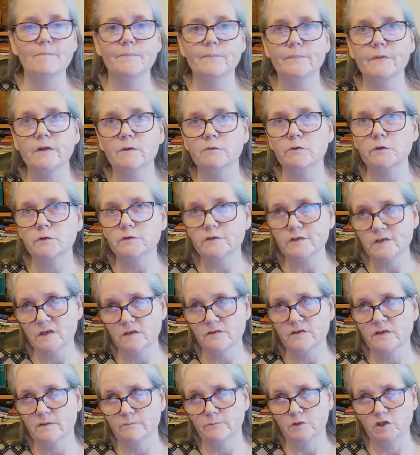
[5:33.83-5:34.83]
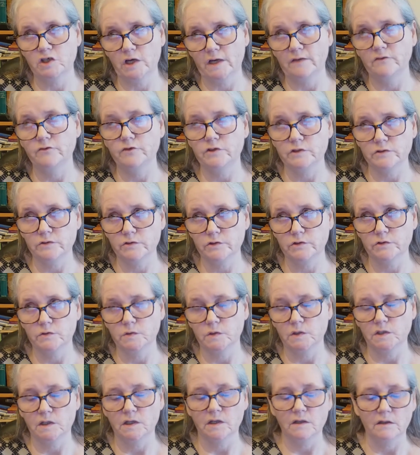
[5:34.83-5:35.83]
There were also some changes
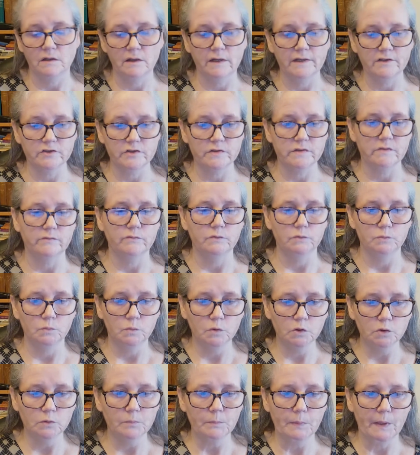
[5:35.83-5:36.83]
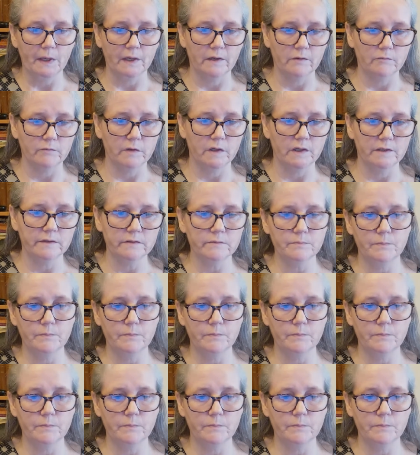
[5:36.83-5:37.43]
during the English Civil War period,